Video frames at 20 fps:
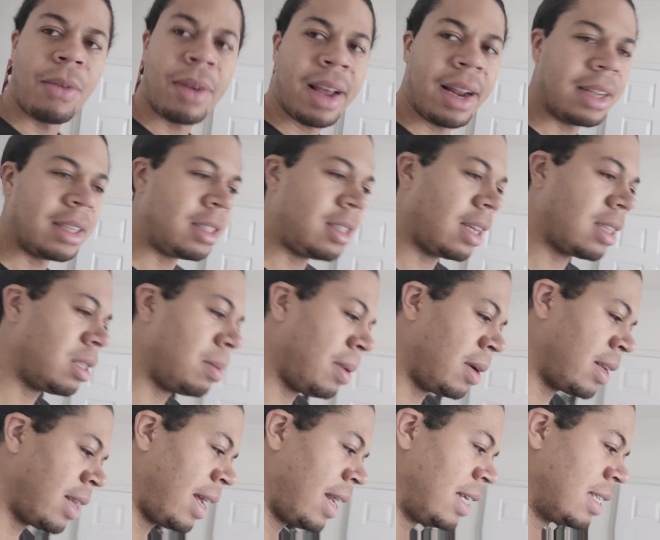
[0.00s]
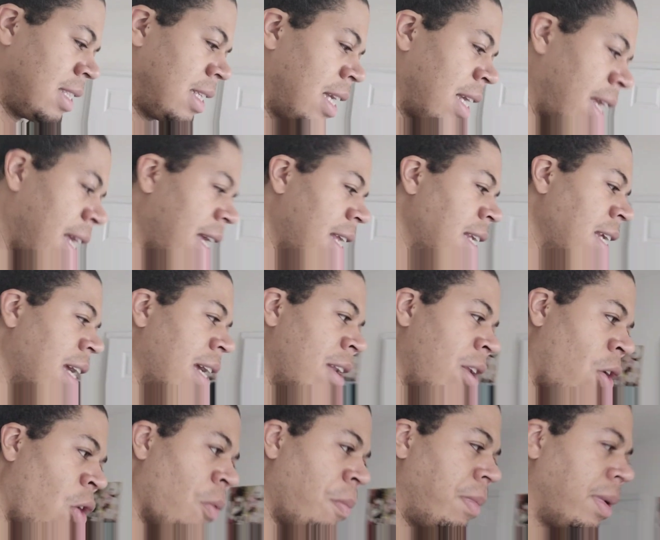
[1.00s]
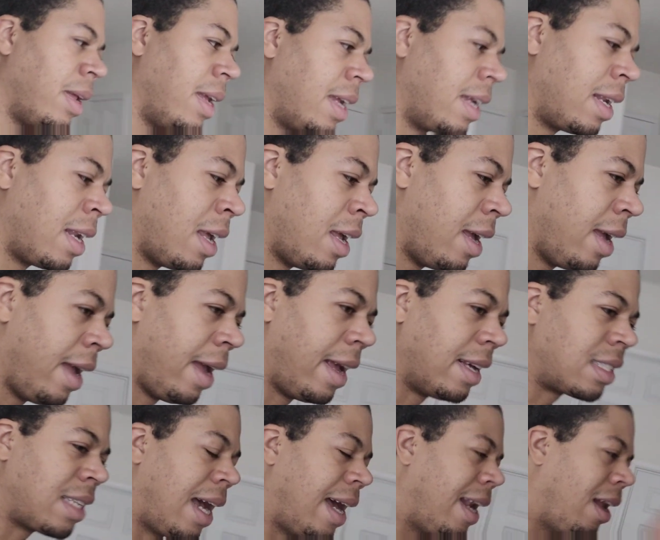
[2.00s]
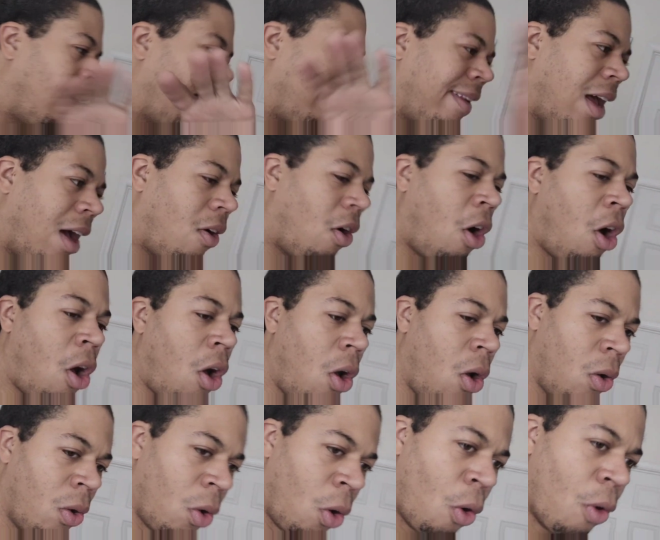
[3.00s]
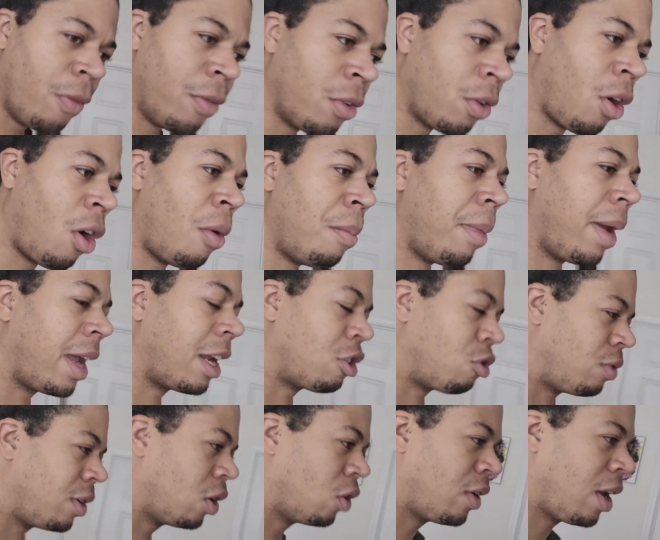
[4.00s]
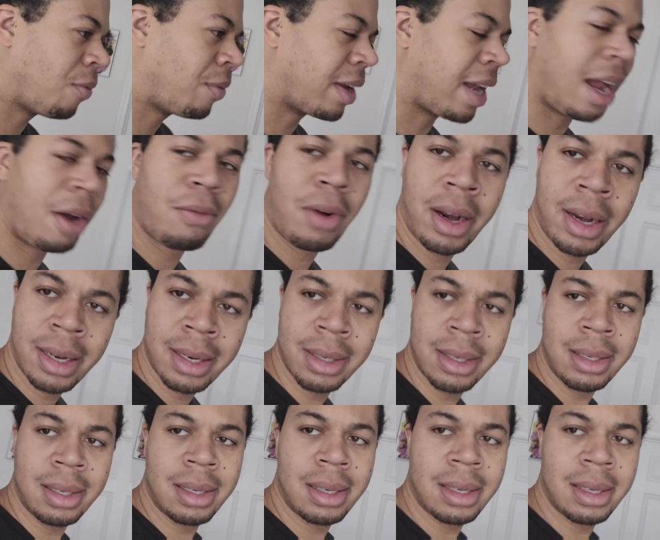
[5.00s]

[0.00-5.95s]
what kind of sucks about that is, again, yeah, the opening is kind of all over our main trio that we got right here.